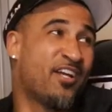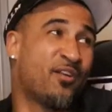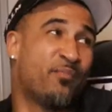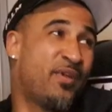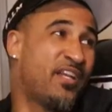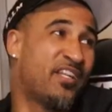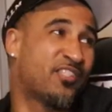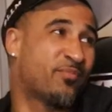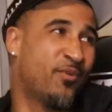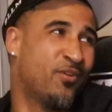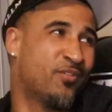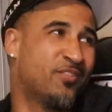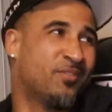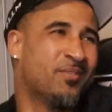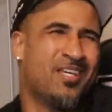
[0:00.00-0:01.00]
They would have been
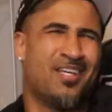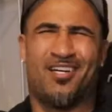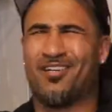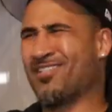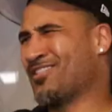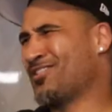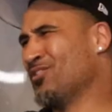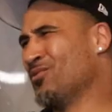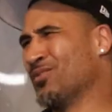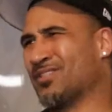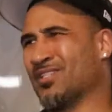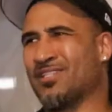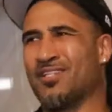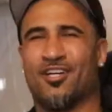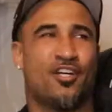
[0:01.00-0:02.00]
exposing. What Well, this dude
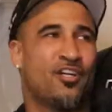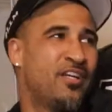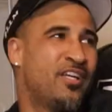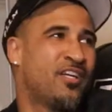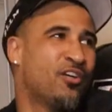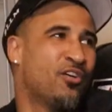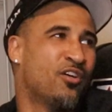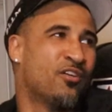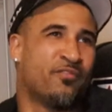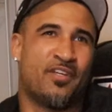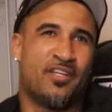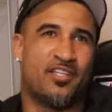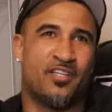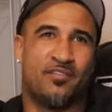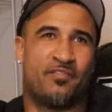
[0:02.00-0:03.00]
was a nerd. Here go a
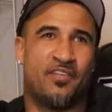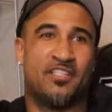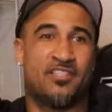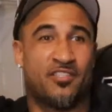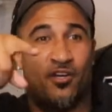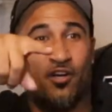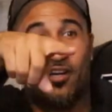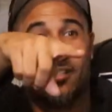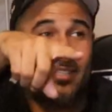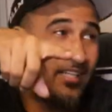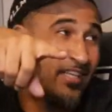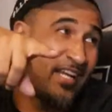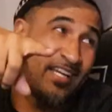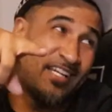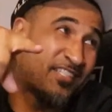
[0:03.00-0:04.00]
video VCR yeah.
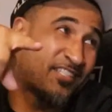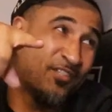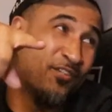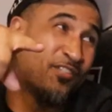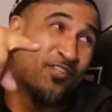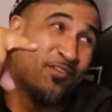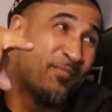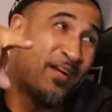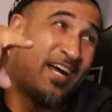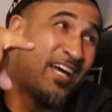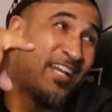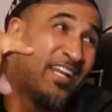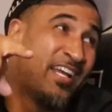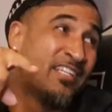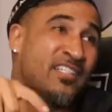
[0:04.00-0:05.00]
tape like I showed you yeah. in my
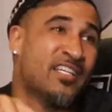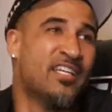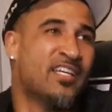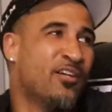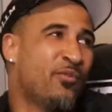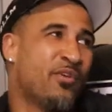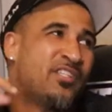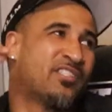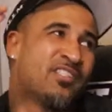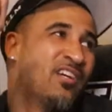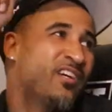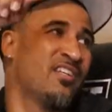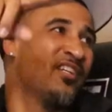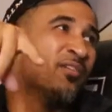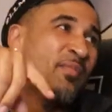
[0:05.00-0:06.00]
highlight we
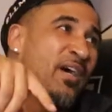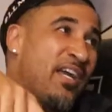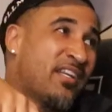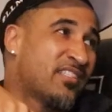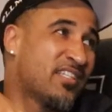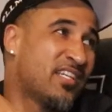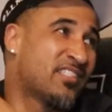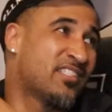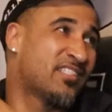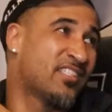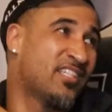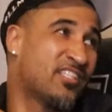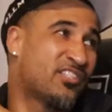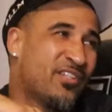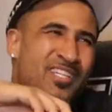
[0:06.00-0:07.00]
stomp him out and such and
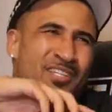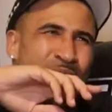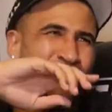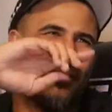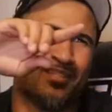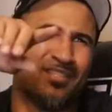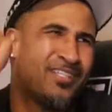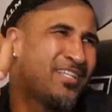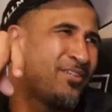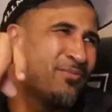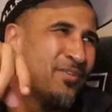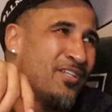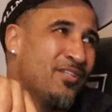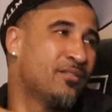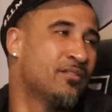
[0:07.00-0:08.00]
such, or he was a,
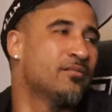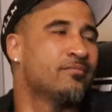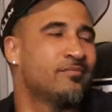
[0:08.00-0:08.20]
he went.